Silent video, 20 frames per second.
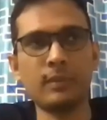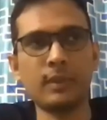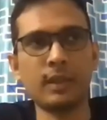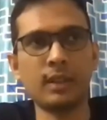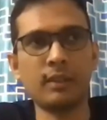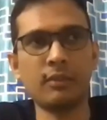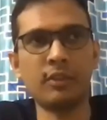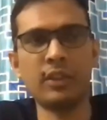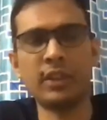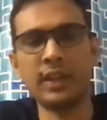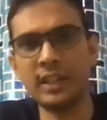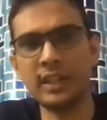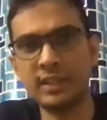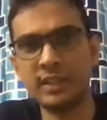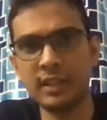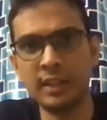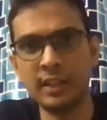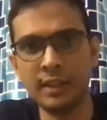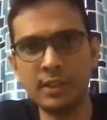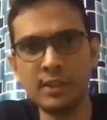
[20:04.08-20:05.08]
We raised
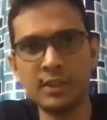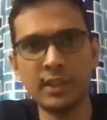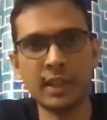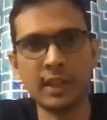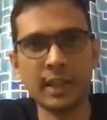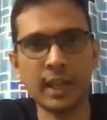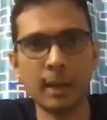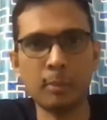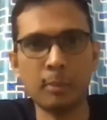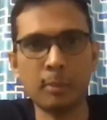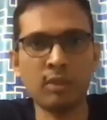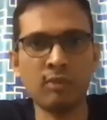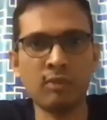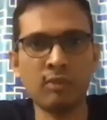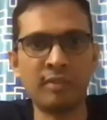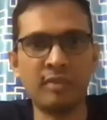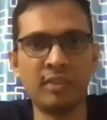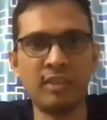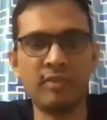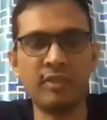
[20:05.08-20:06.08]
an initial capital of
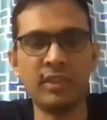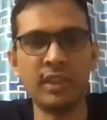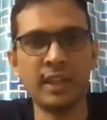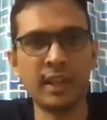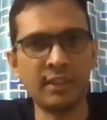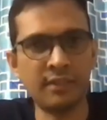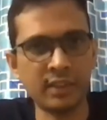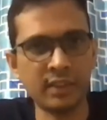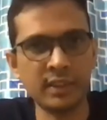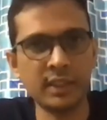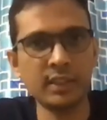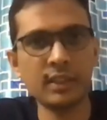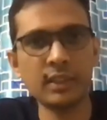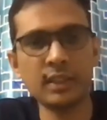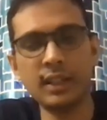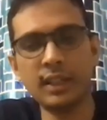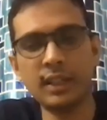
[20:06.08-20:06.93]
150K for that.